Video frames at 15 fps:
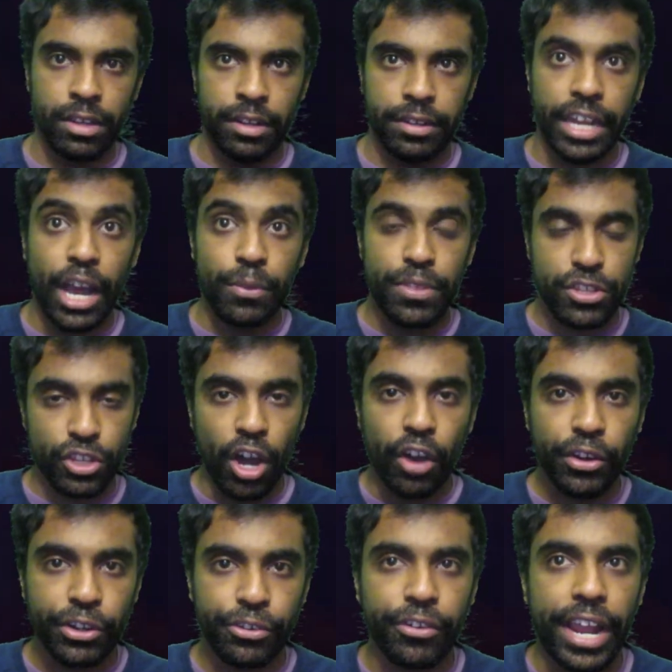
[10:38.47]
Now, the
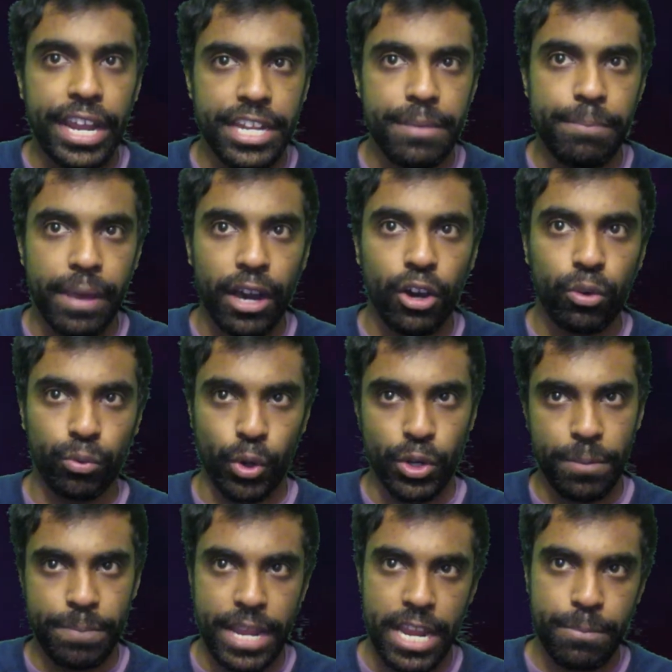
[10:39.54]
scholar Lanny Bell wrote a
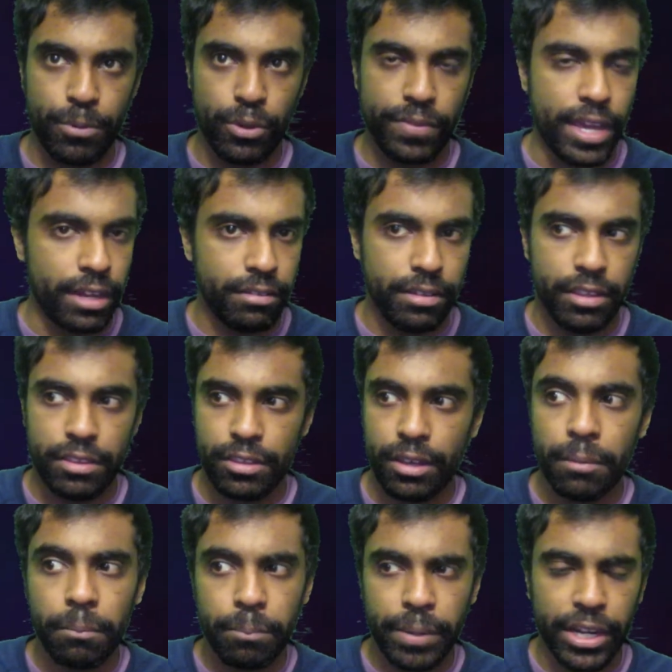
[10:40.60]
paper that is
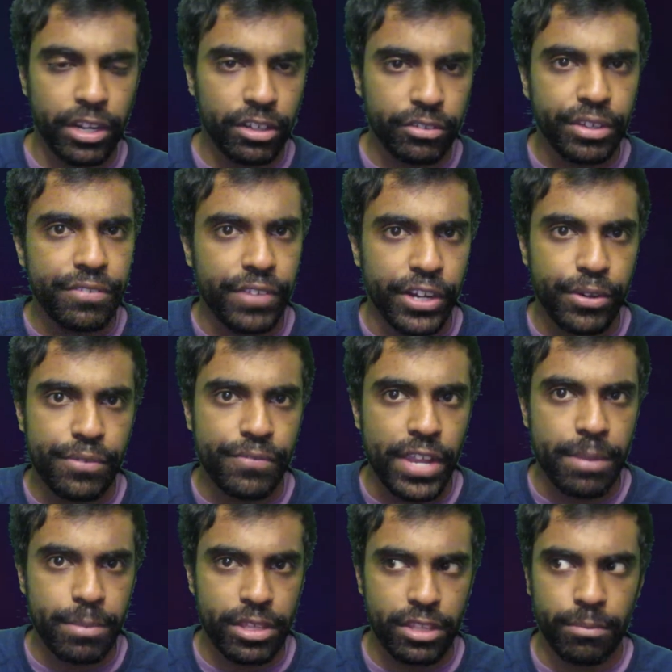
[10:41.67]
apparently very
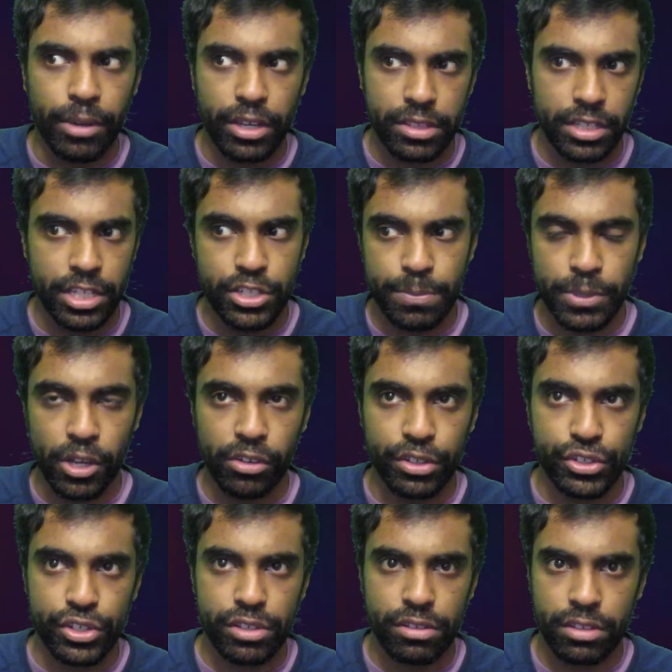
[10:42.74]
famous amongst
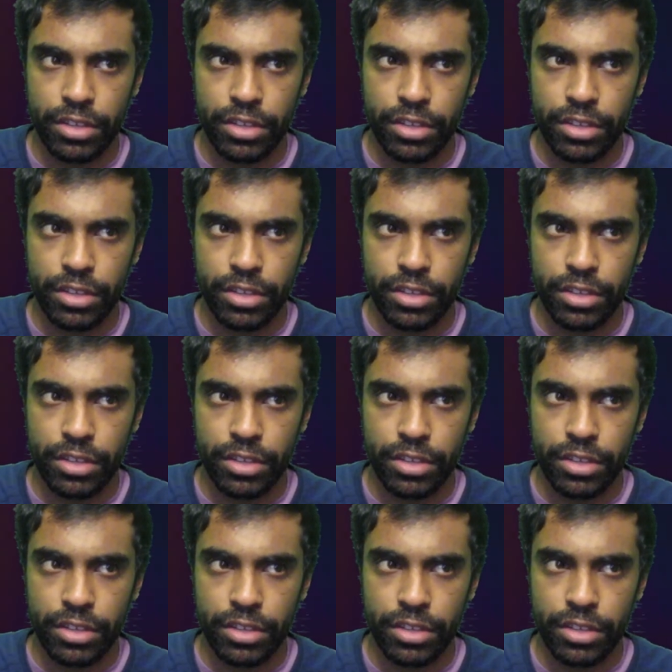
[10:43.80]
Egyptologists,